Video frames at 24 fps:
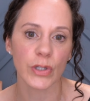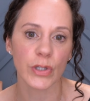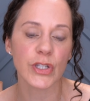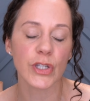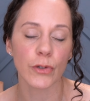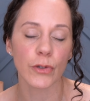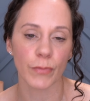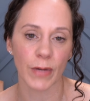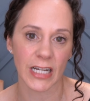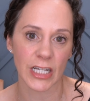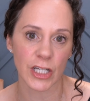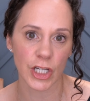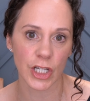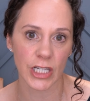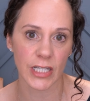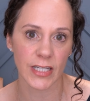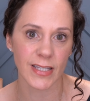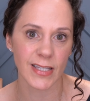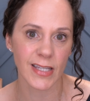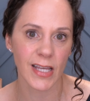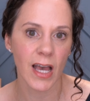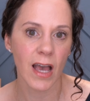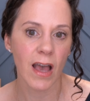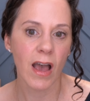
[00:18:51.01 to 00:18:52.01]

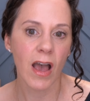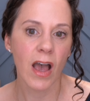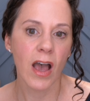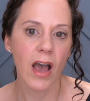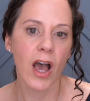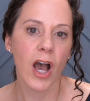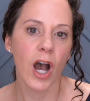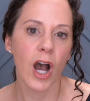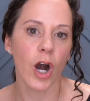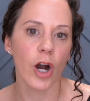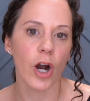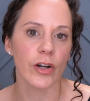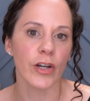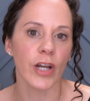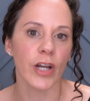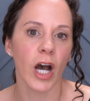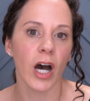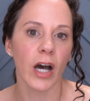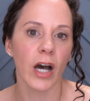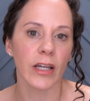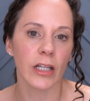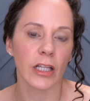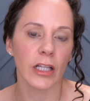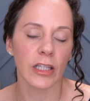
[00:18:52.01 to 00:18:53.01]
syringes are
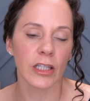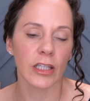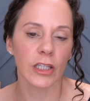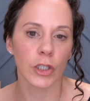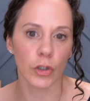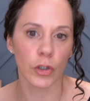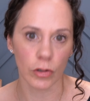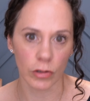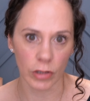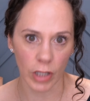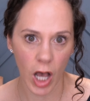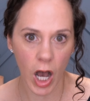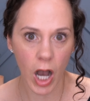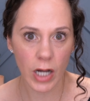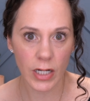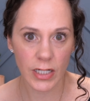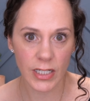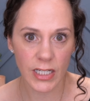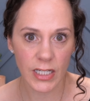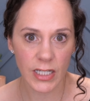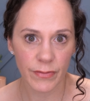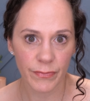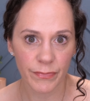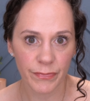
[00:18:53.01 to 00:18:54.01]
not lure
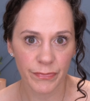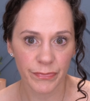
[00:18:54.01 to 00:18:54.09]
locked.